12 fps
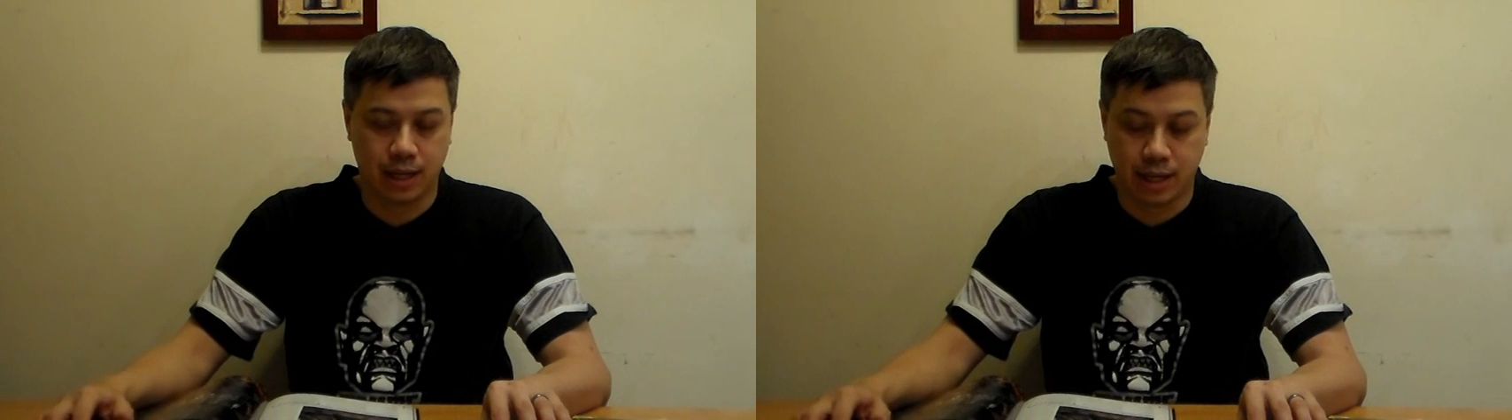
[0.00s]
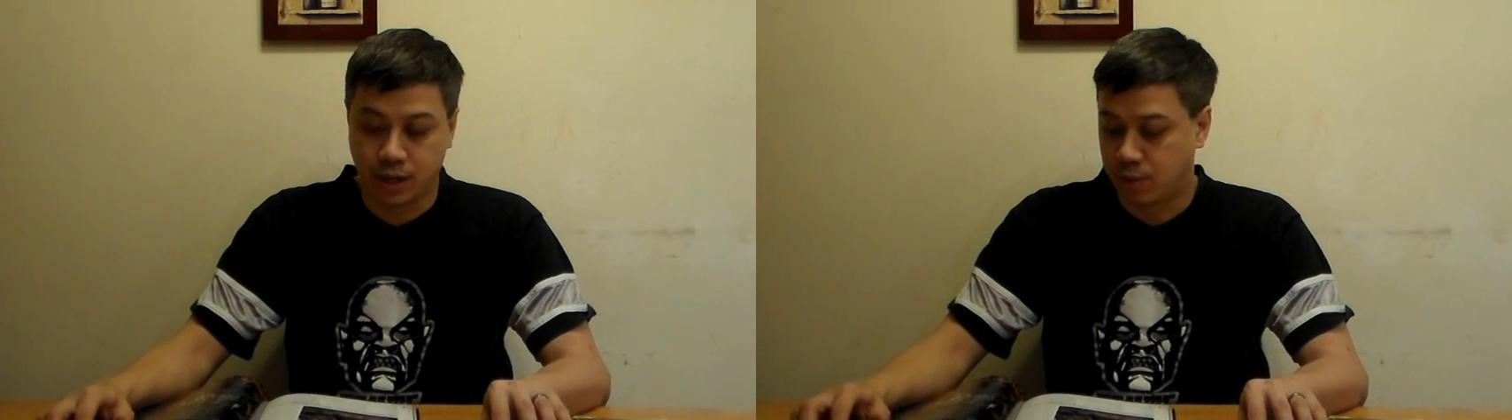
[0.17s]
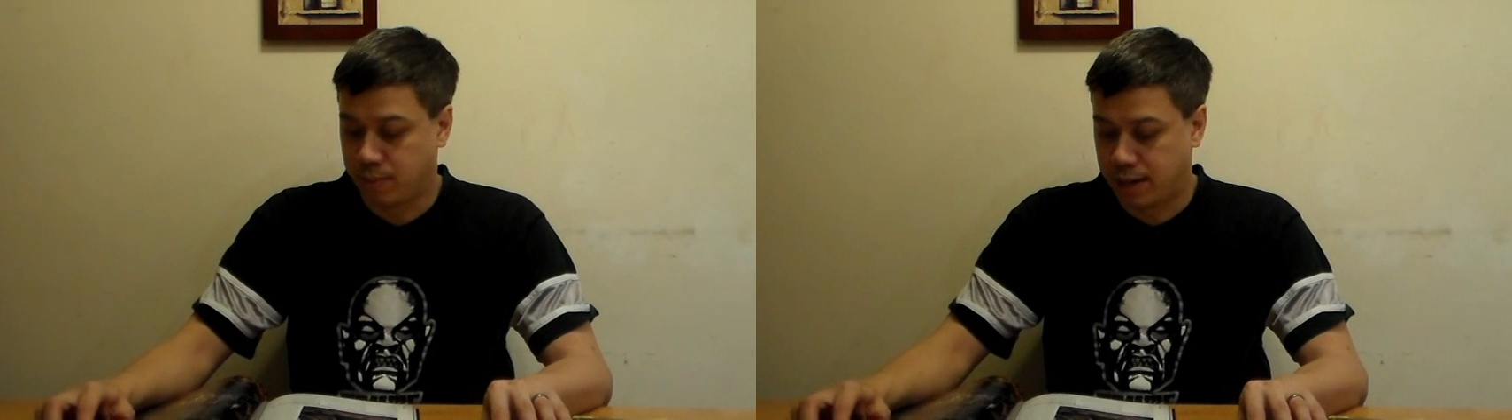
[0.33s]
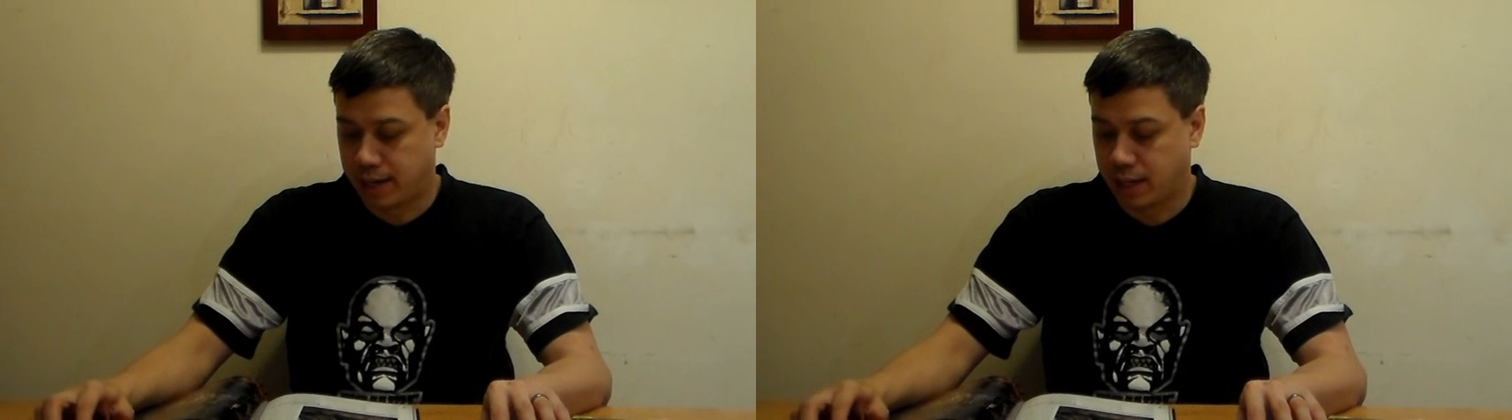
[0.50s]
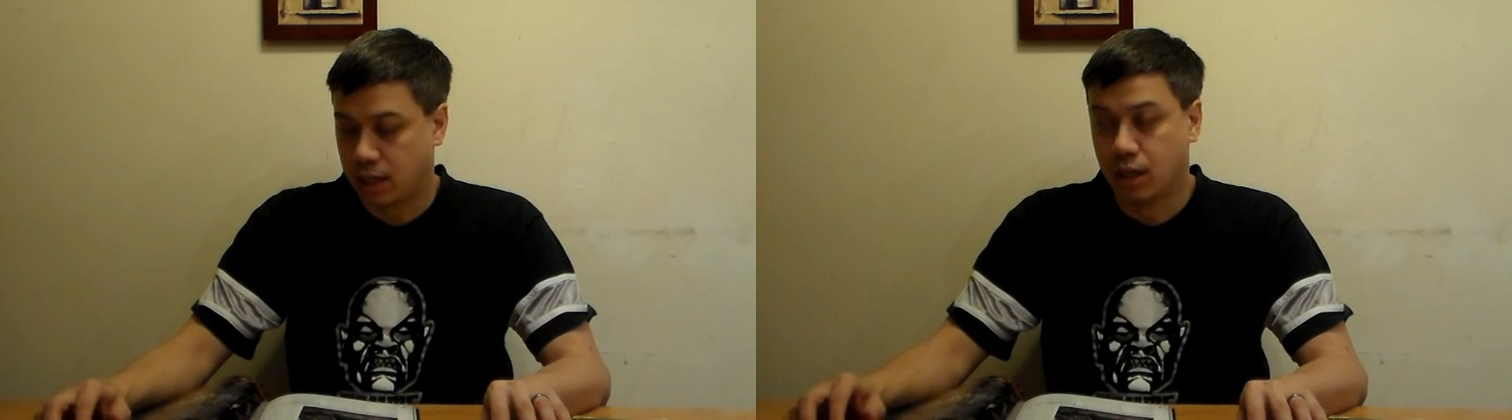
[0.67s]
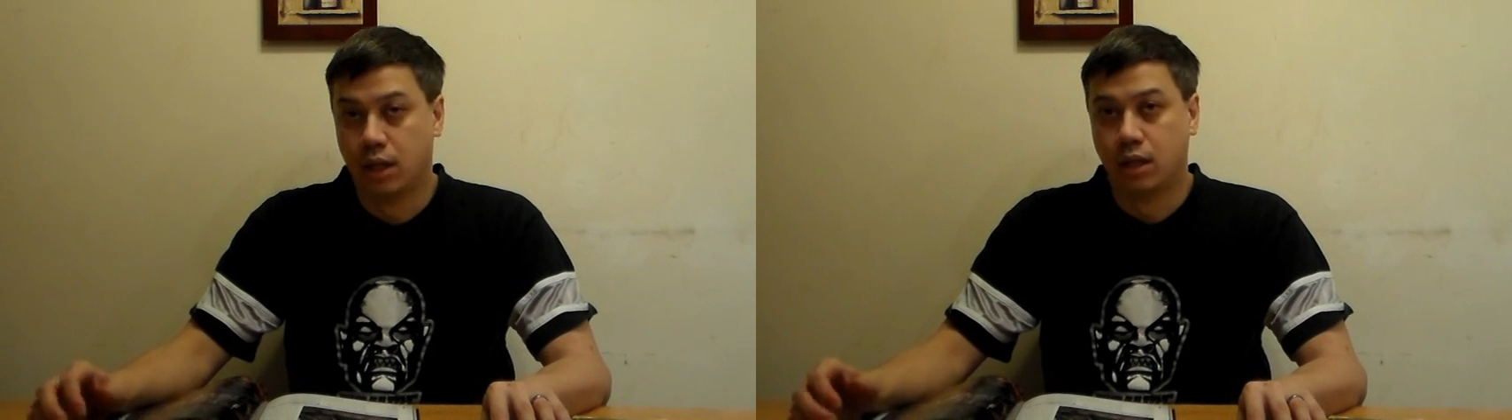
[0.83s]
Incubi
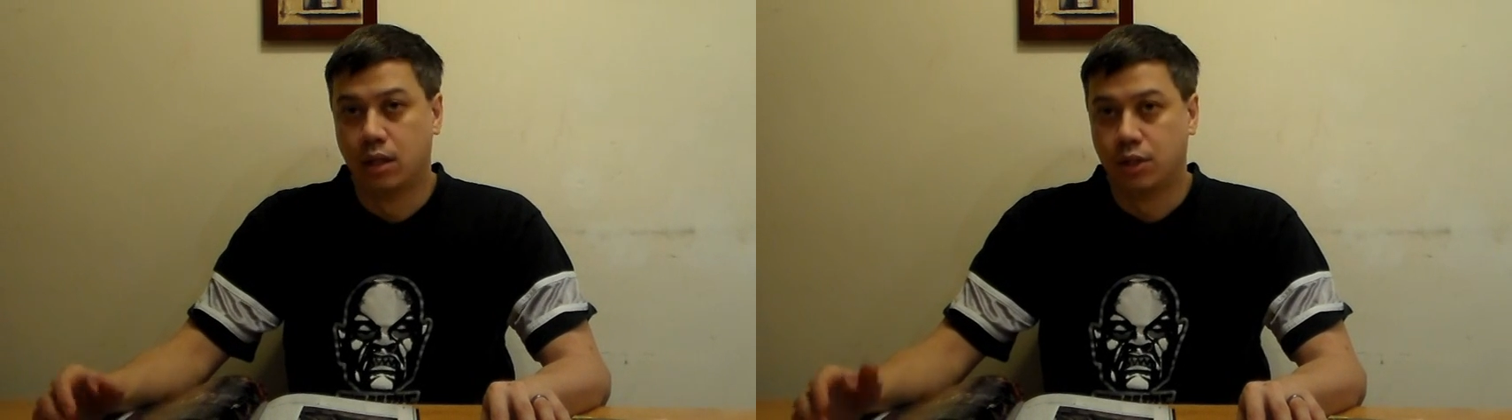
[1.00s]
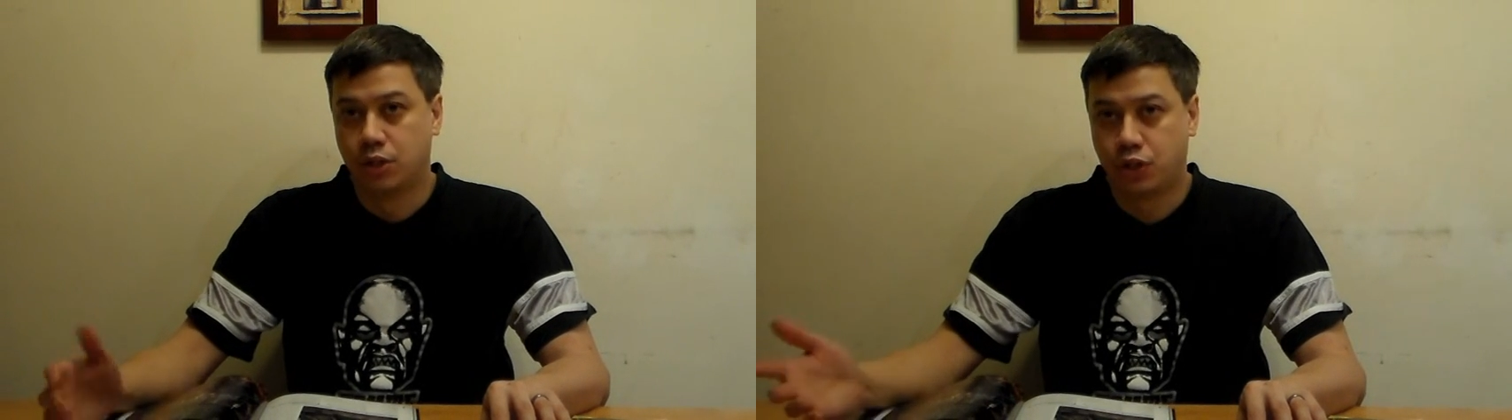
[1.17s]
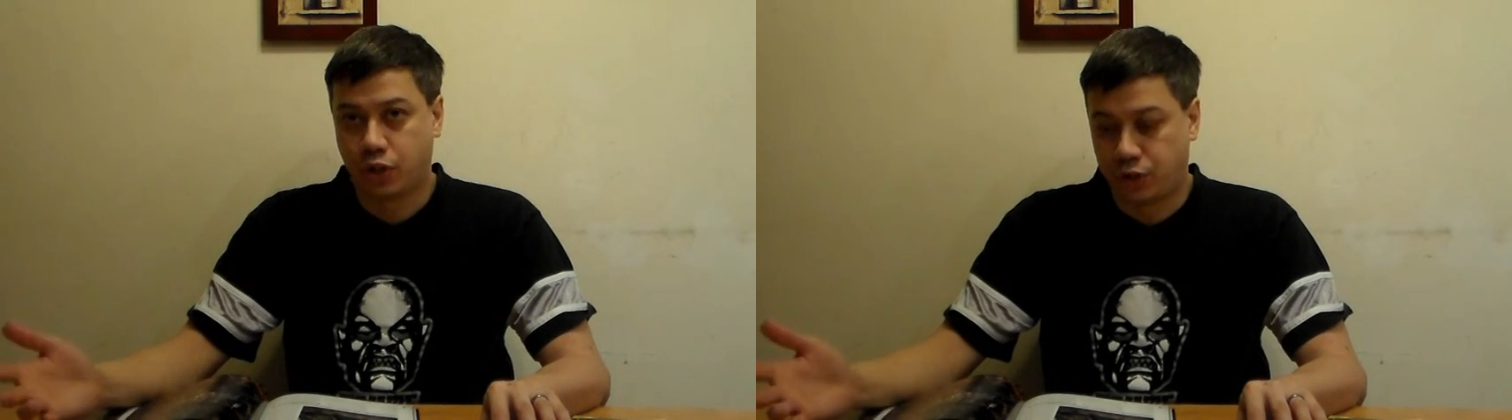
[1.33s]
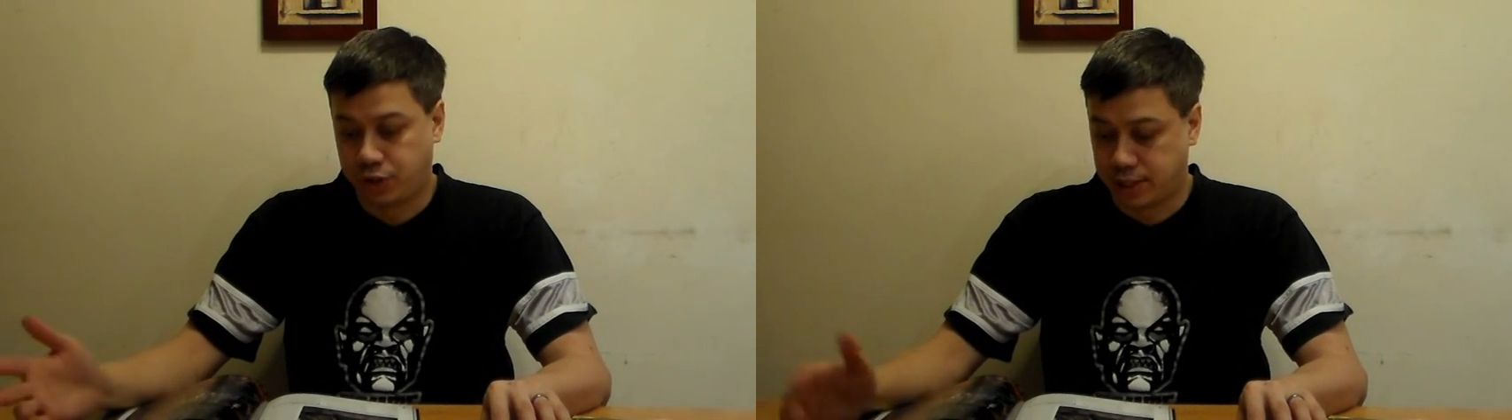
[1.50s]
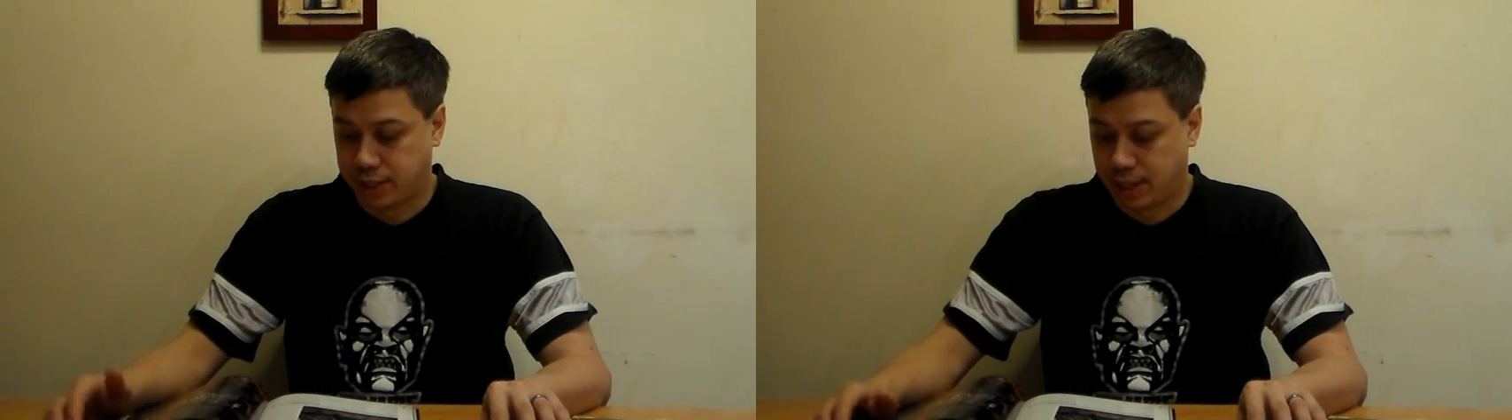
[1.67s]
Sergeant